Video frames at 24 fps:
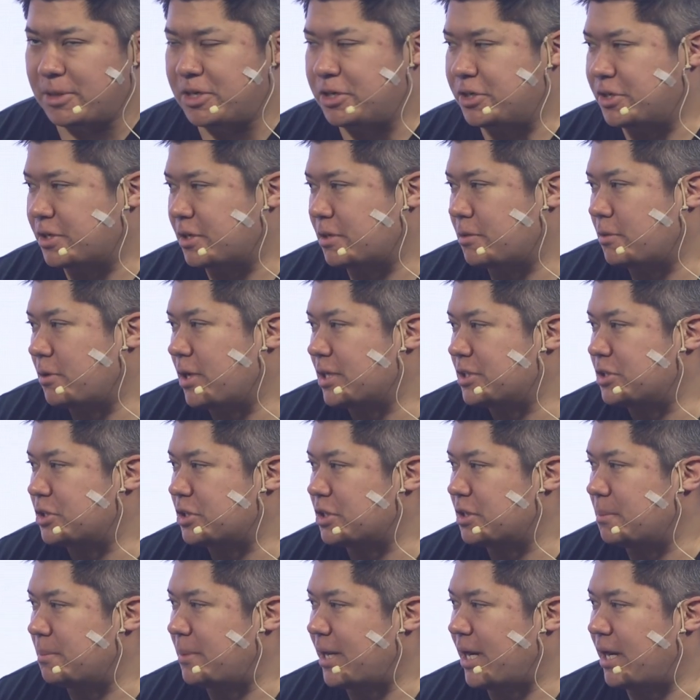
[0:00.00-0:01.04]
to your
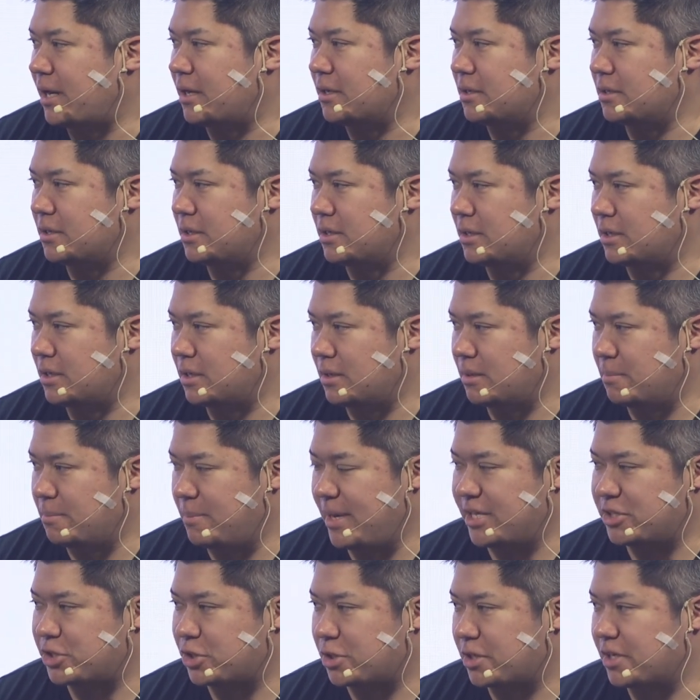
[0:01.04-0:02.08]
question about the
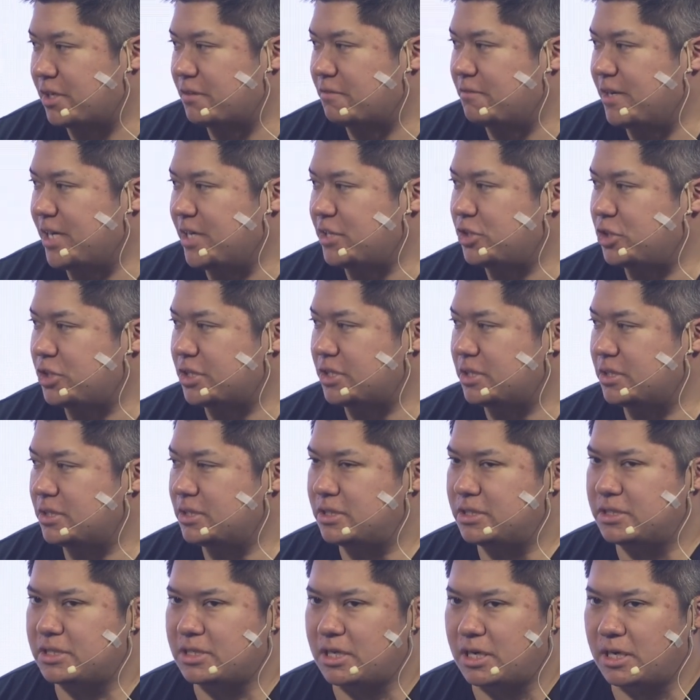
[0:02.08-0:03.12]
major
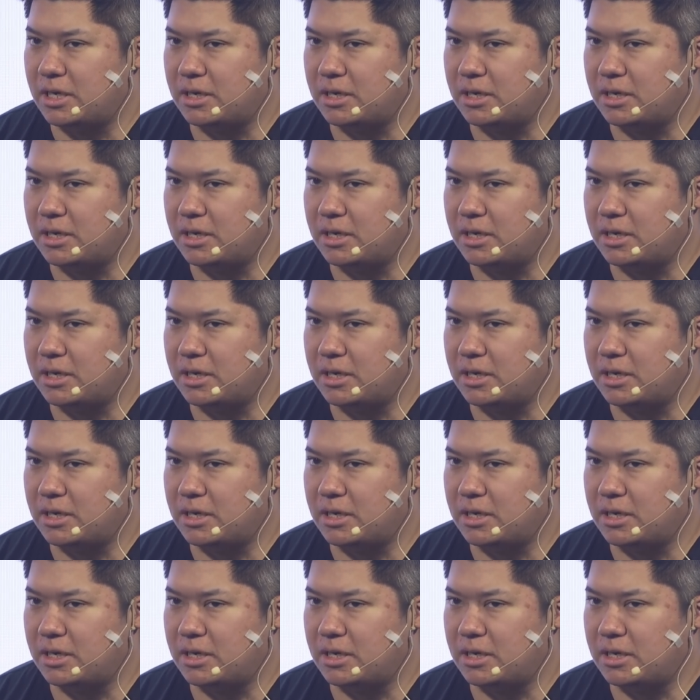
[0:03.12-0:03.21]
innovations,